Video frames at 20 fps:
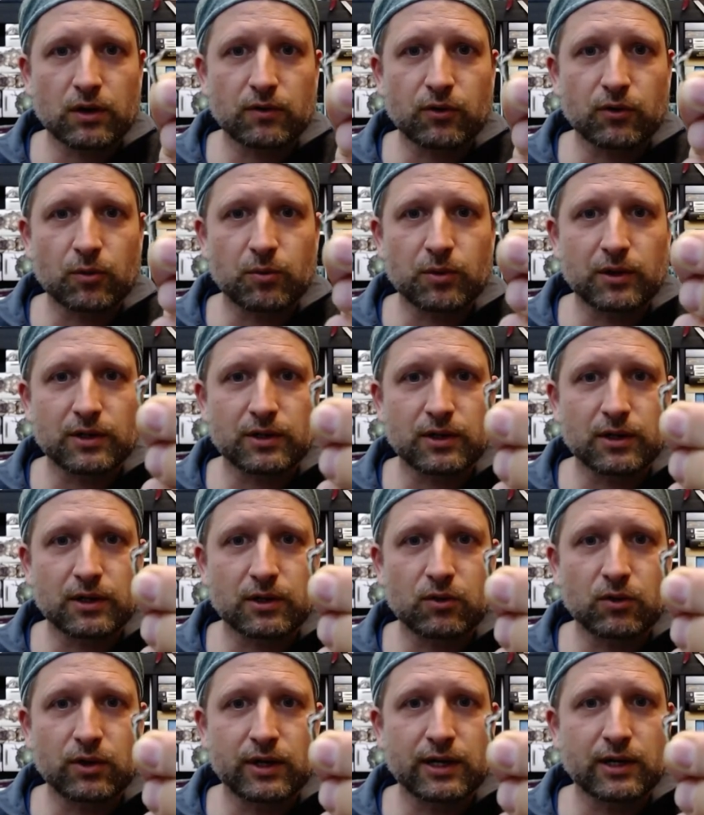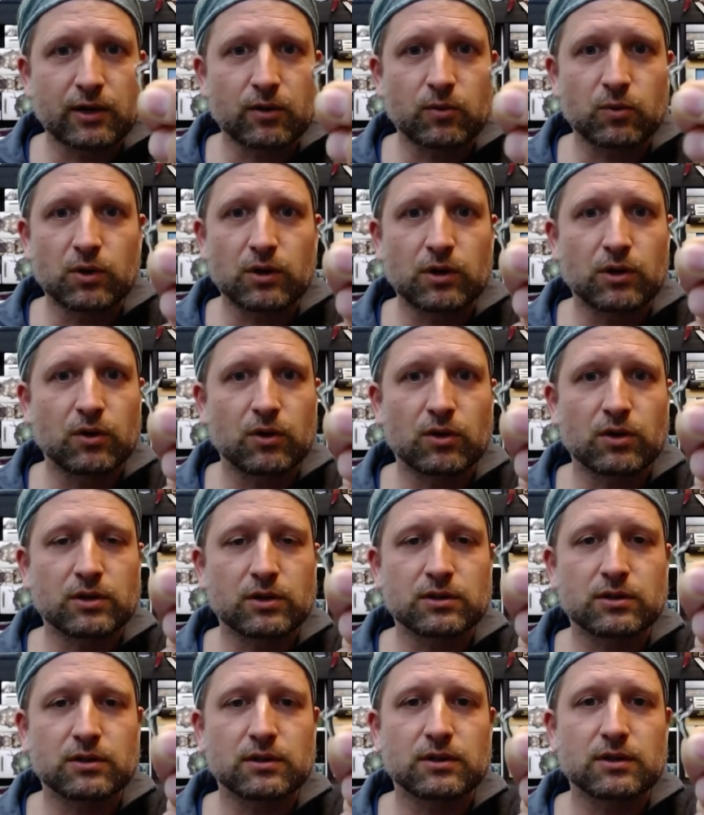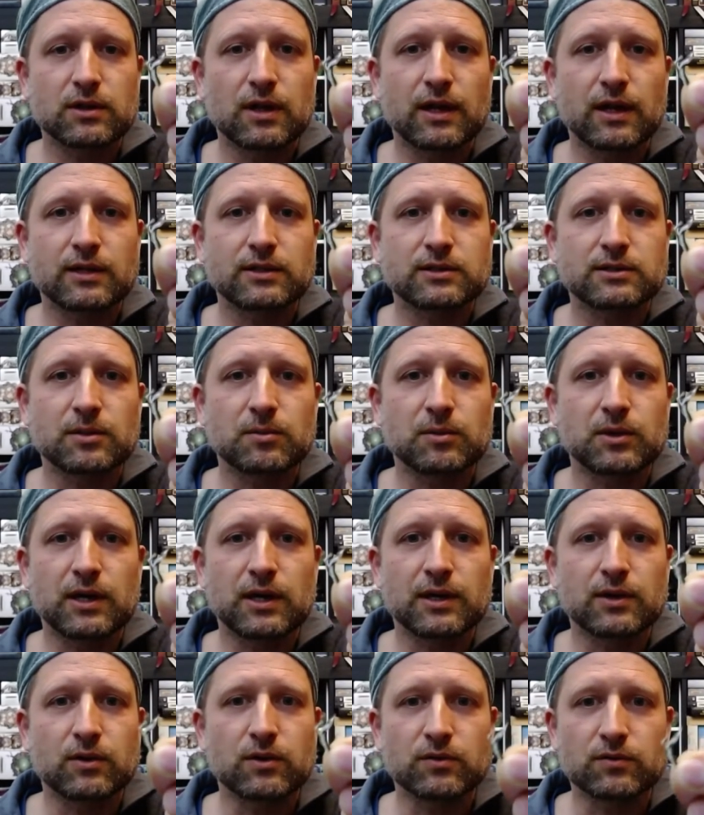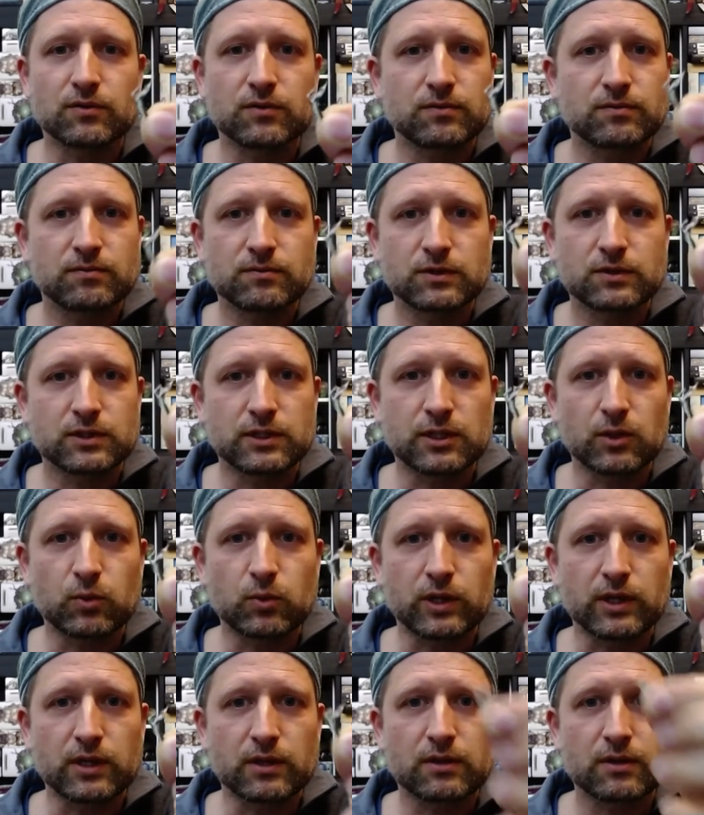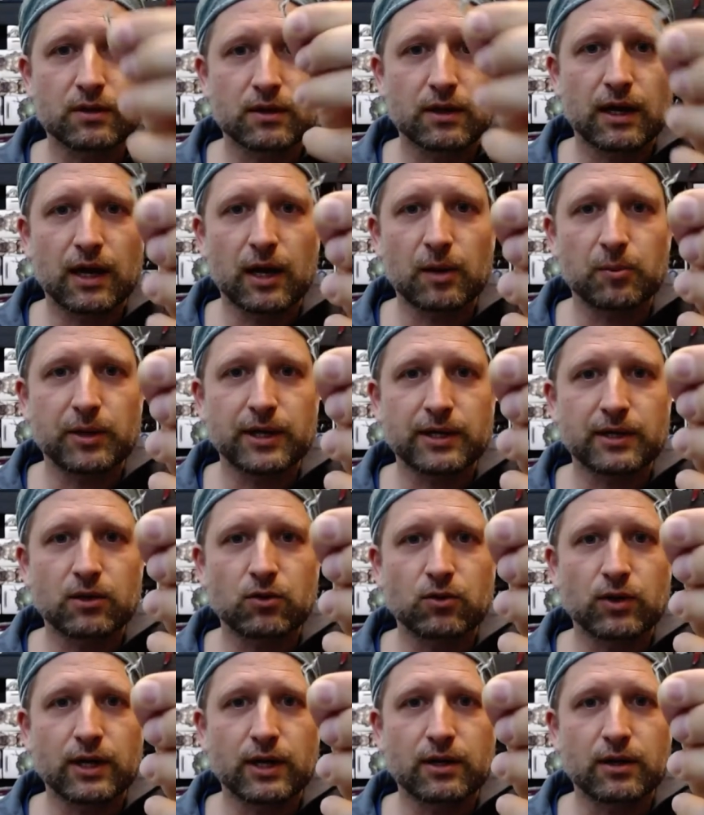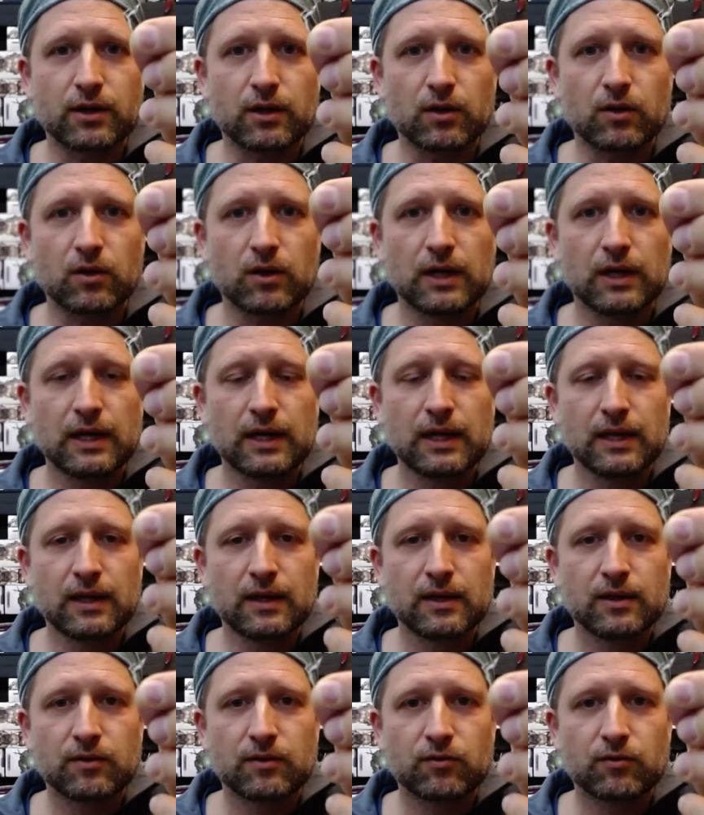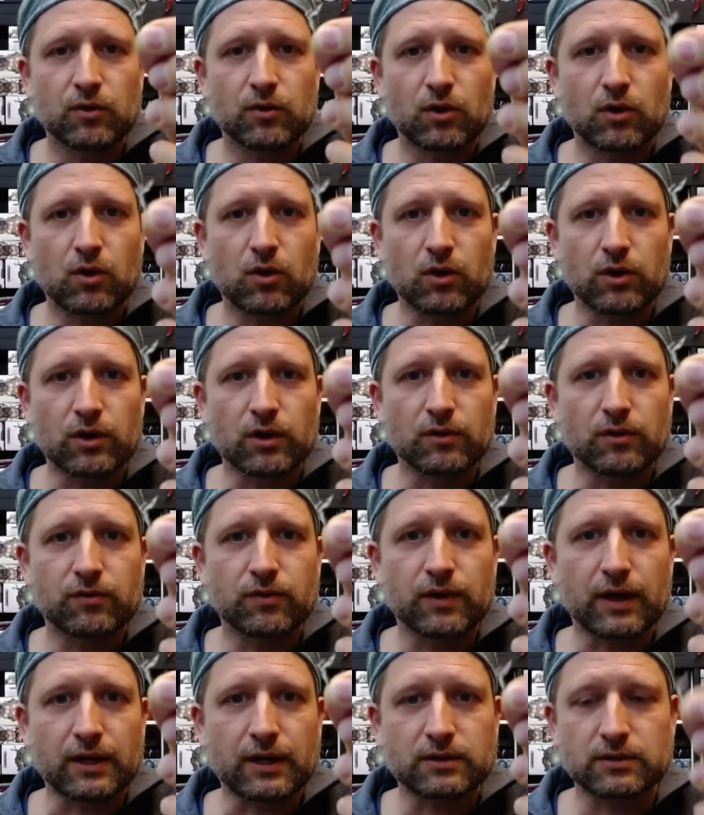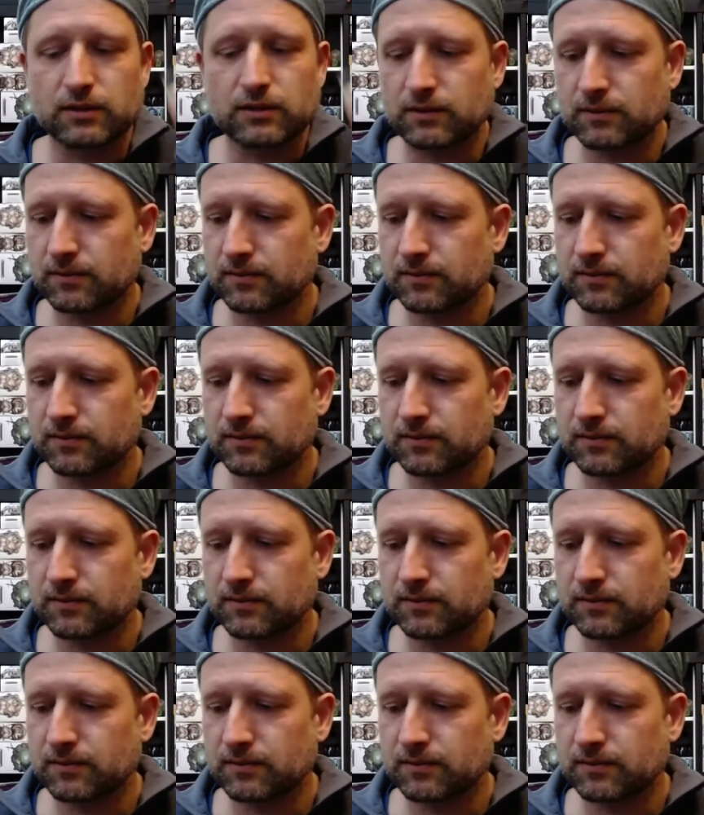If you paint it green, it would look like some kind of seaweed. I'll paint it red now for a coral effect.